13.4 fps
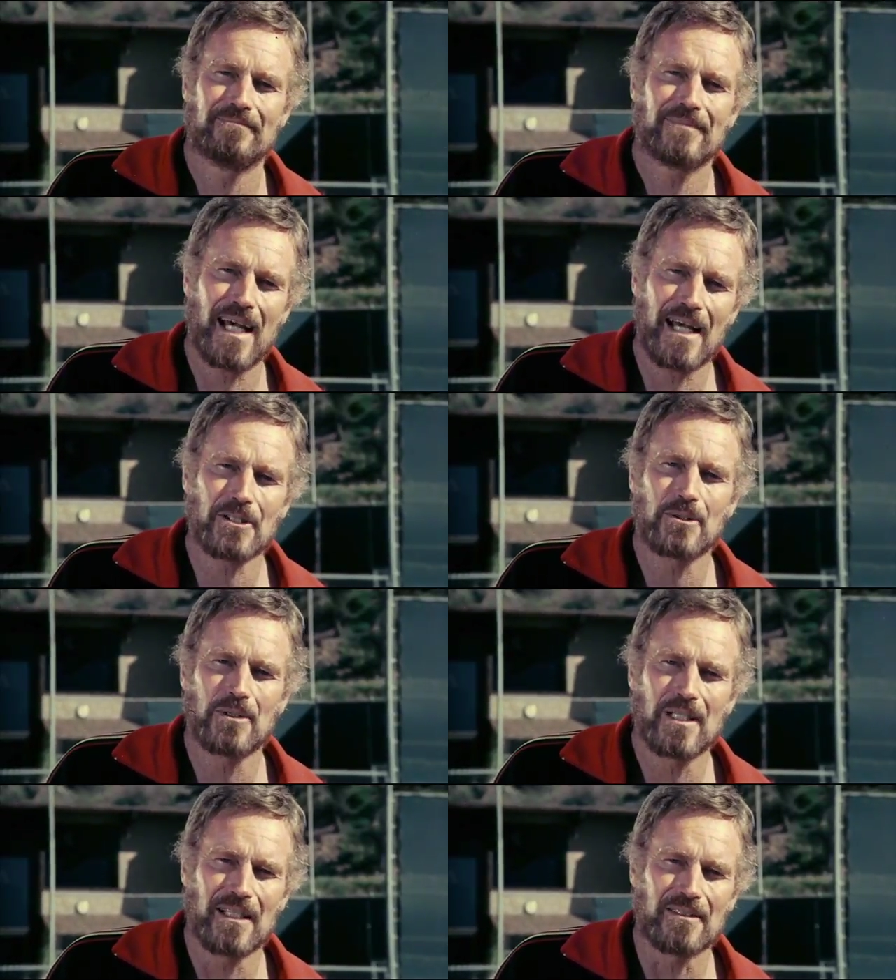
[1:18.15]
Ask
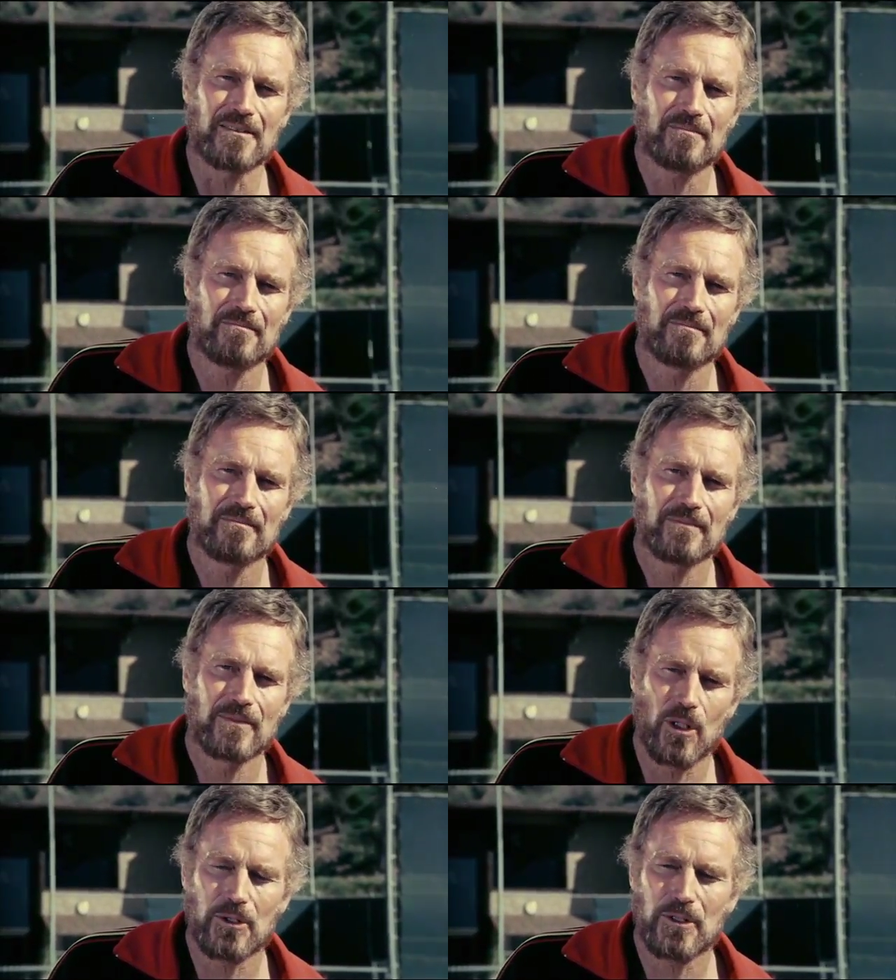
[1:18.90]
around.
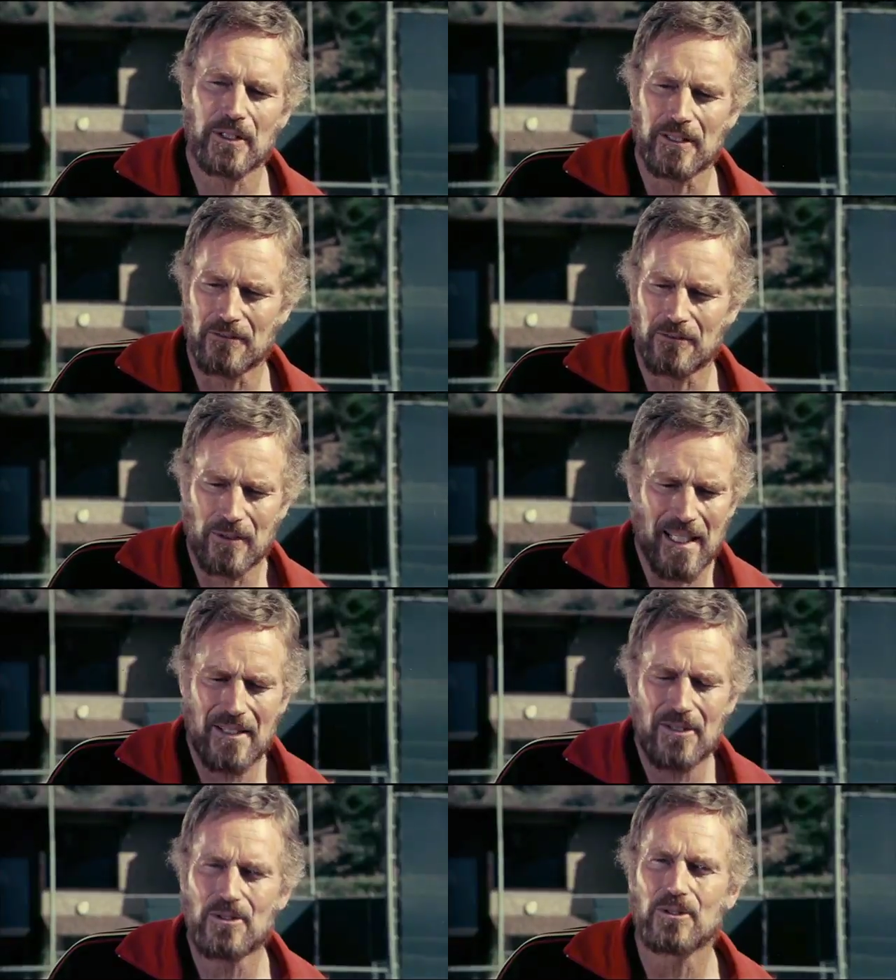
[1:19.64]
Talk to your
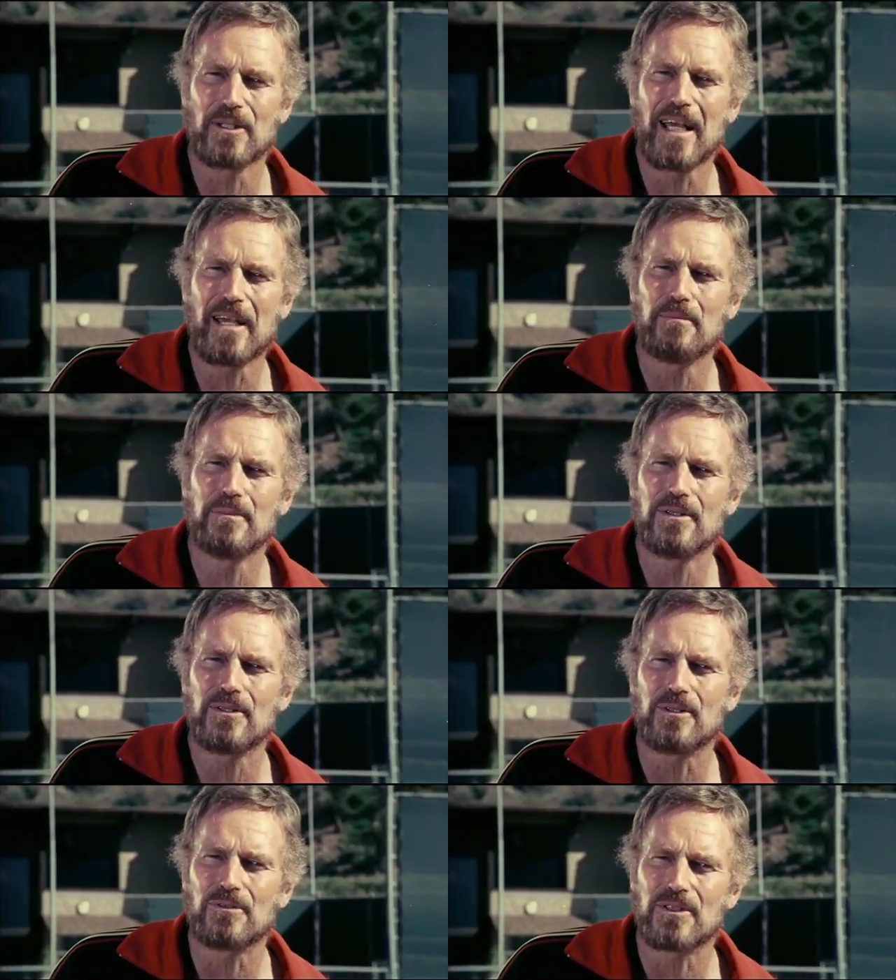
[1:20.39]
friends or
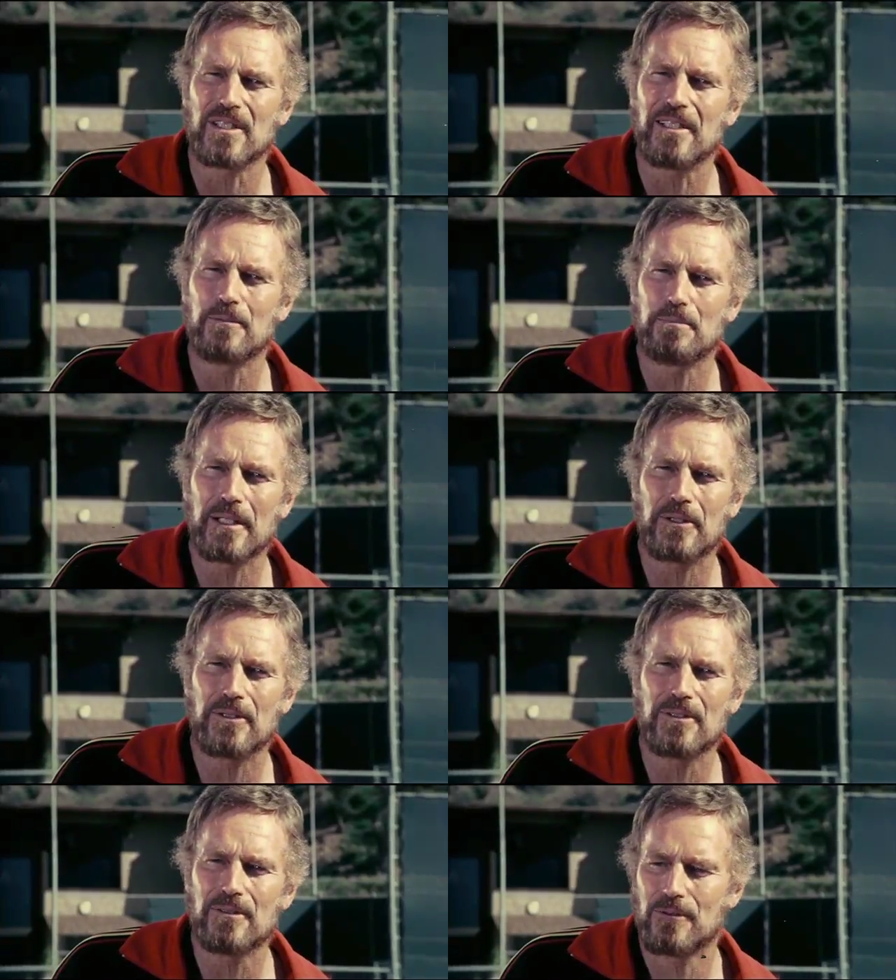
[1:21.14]
neighbors who've seen the
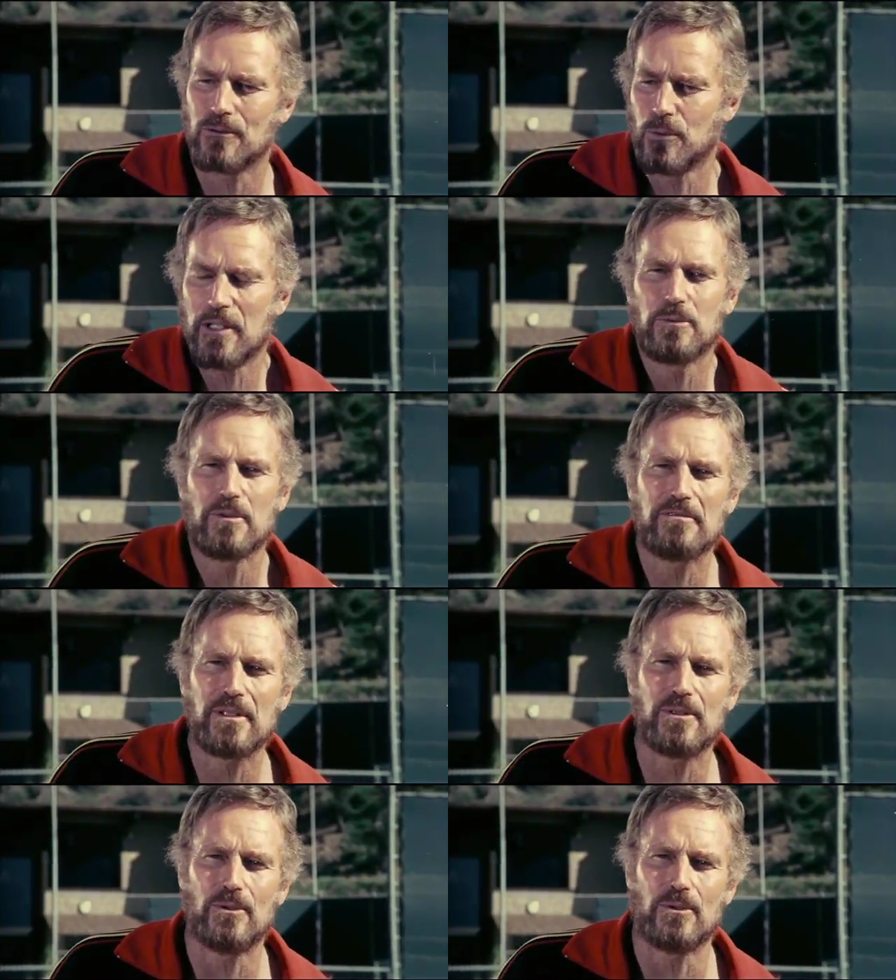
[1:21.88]
picture. Read
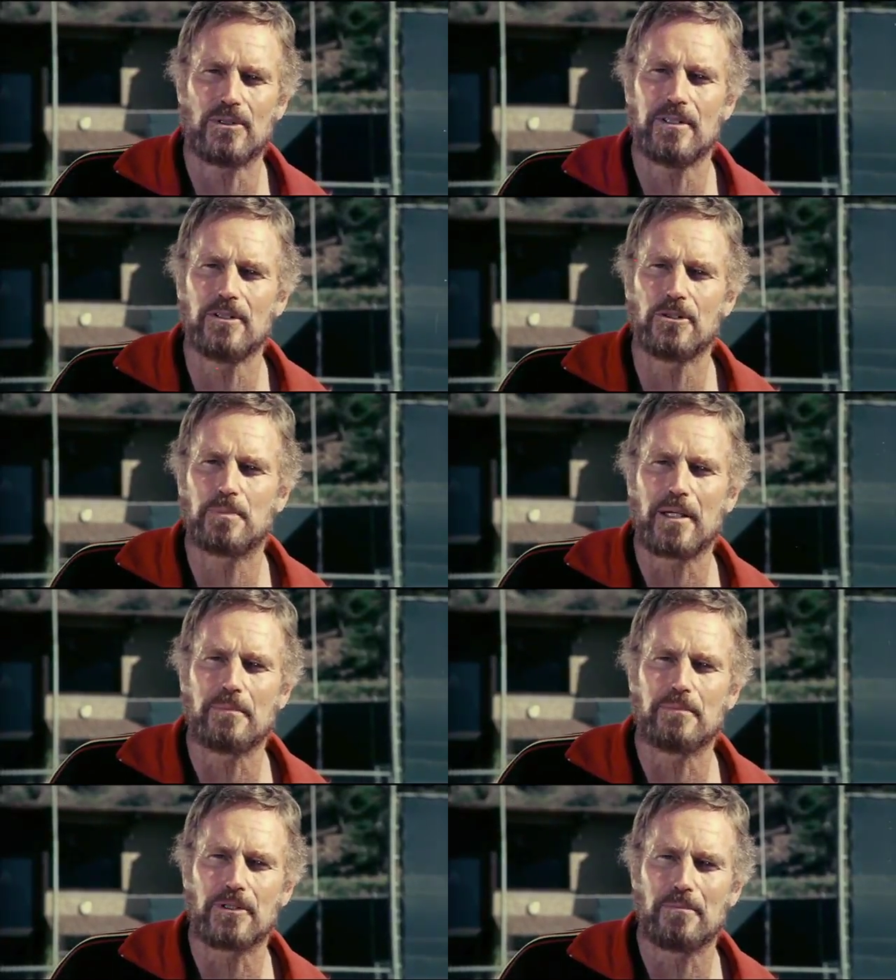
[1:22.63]
reviews in
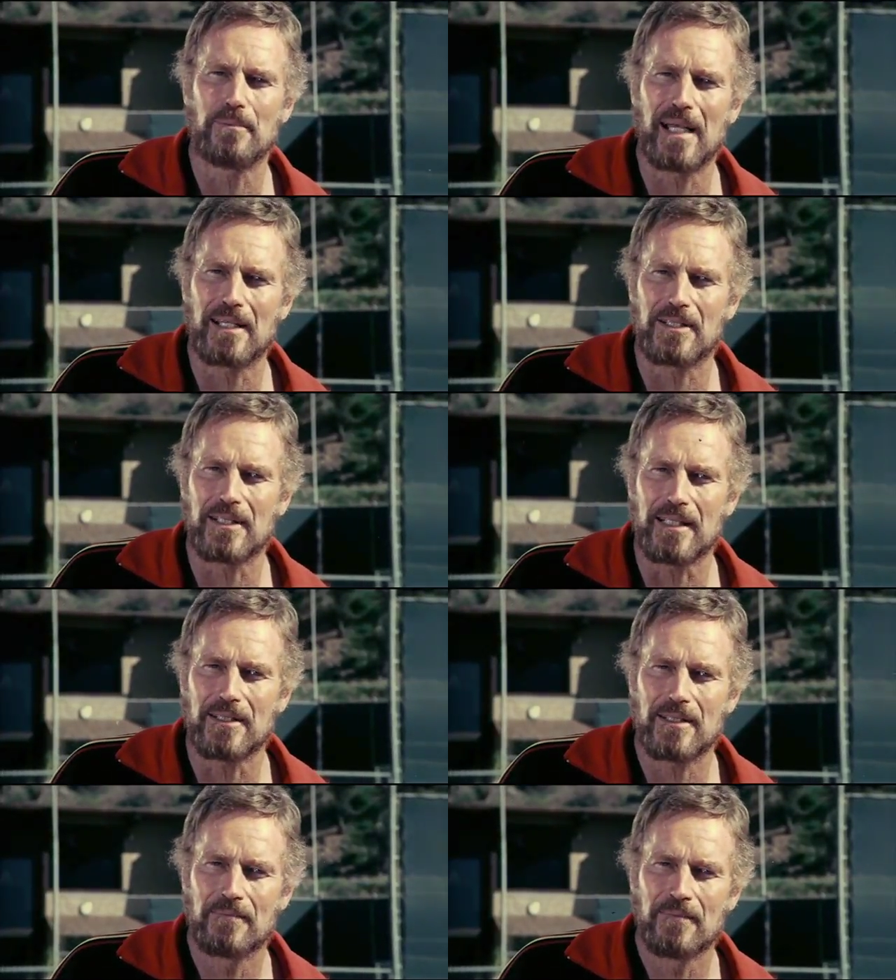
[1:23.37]
newspapers or
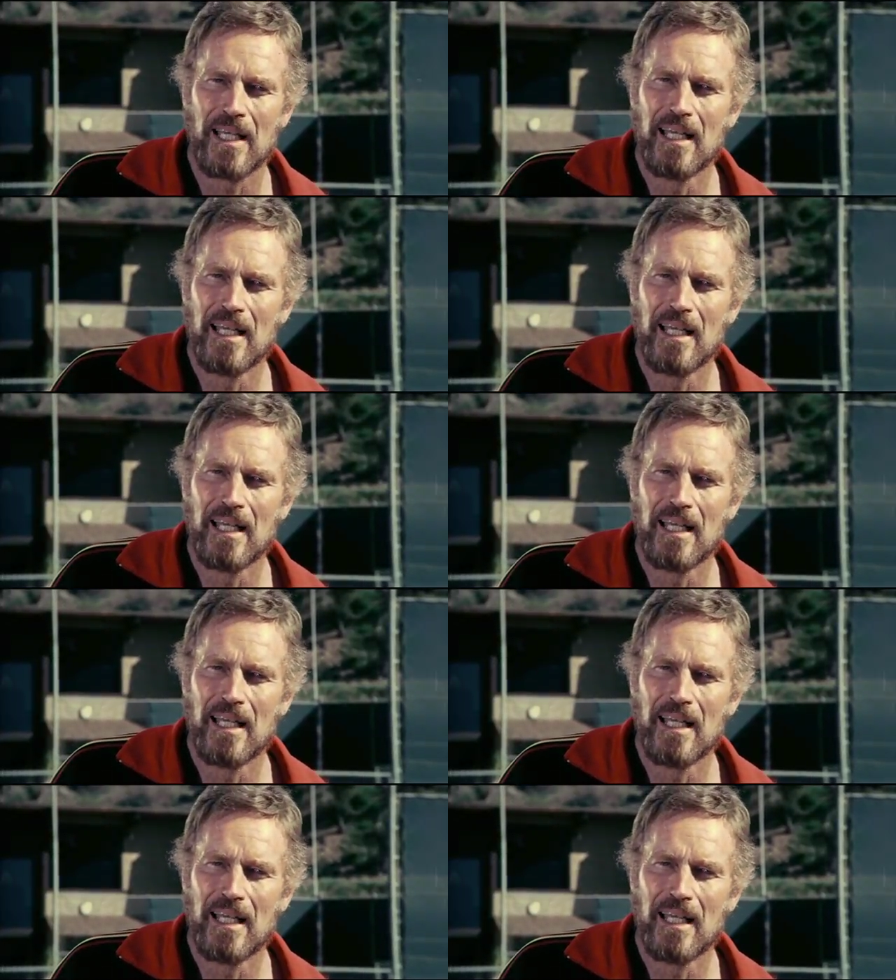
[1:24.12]
magazines.